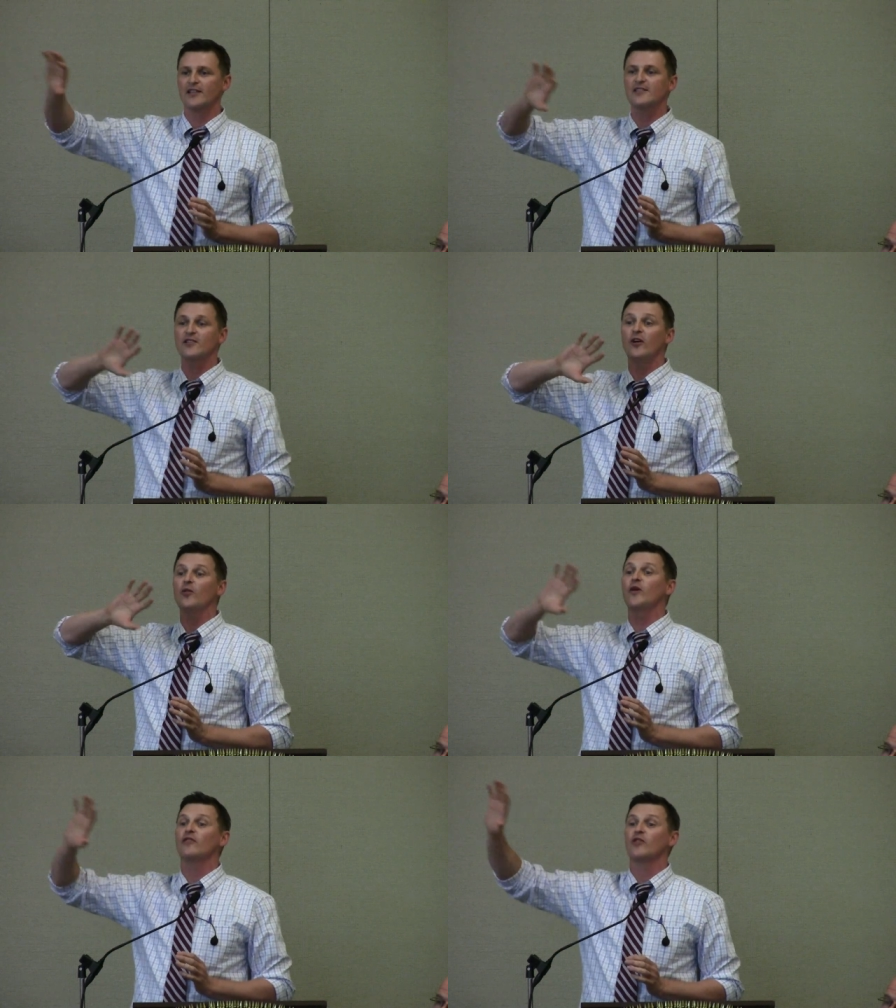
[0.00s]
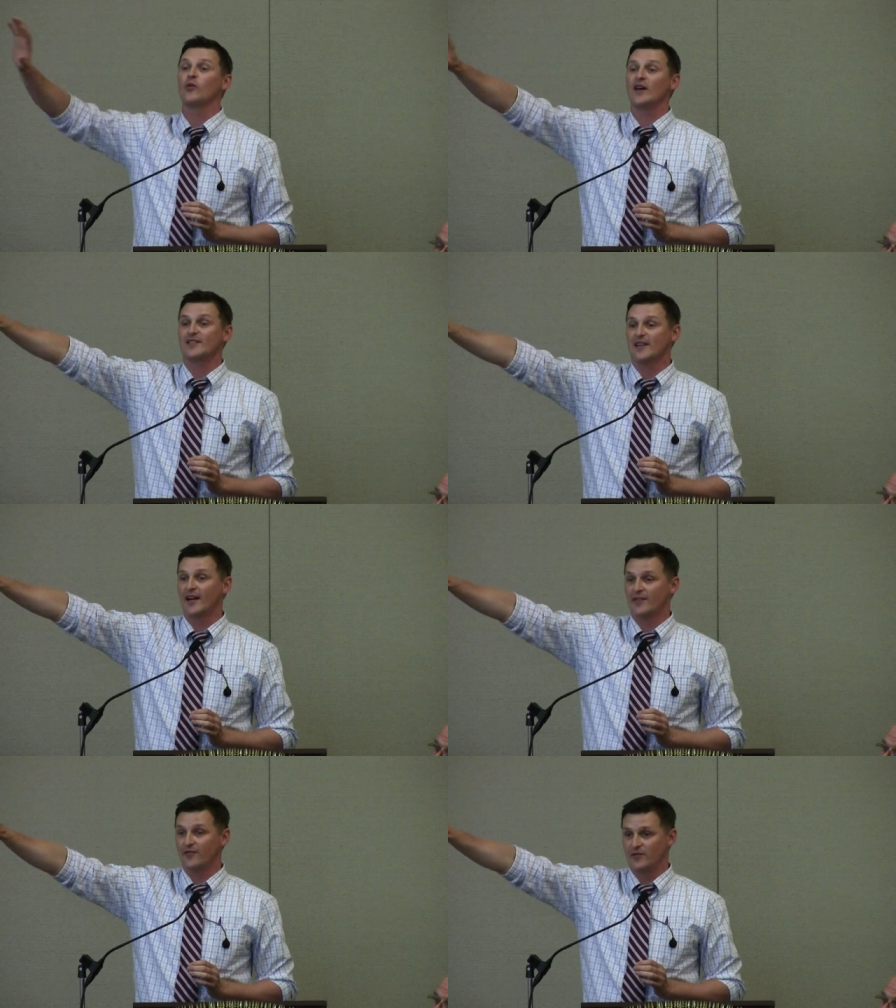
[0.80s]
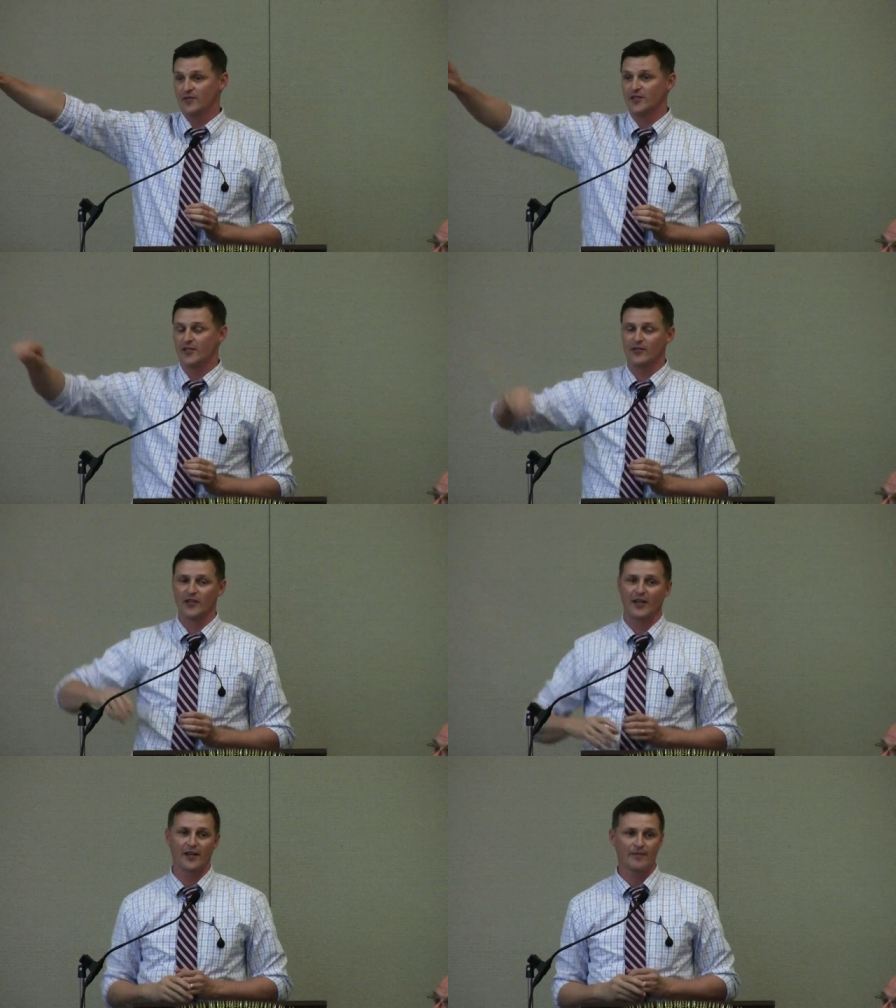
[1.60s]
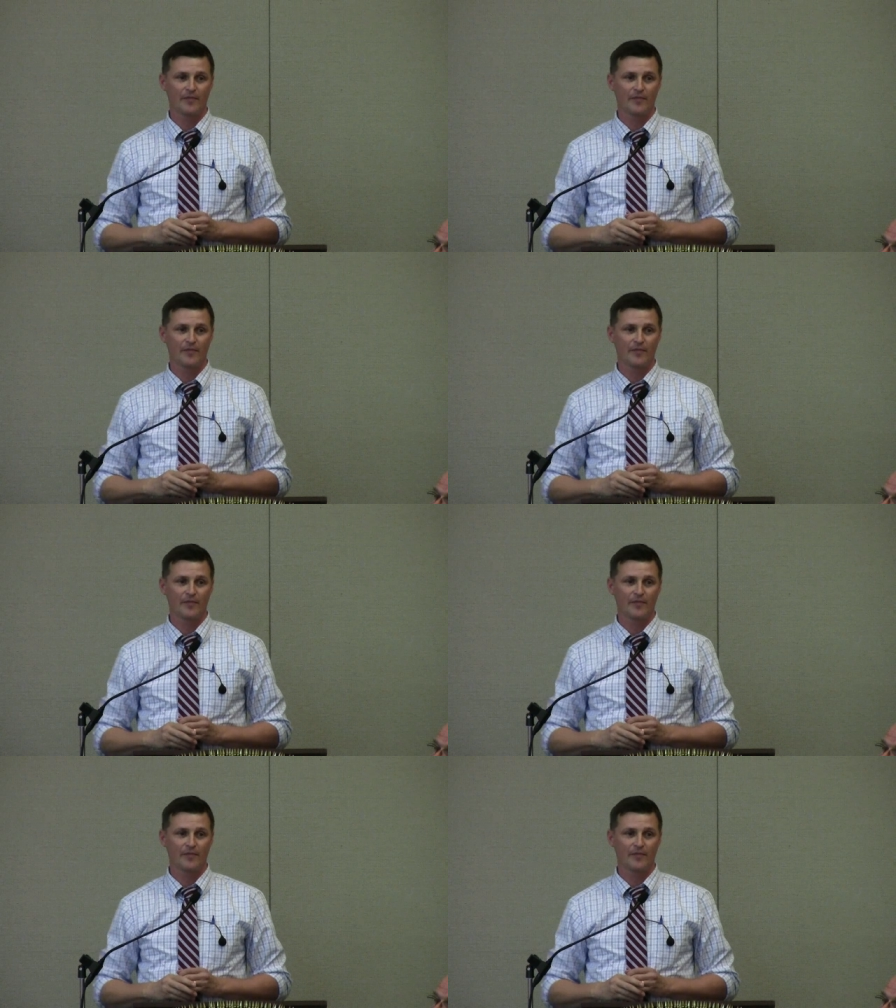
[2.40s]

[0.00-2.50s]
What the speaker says: This is all the way over the west side of Silver Lake.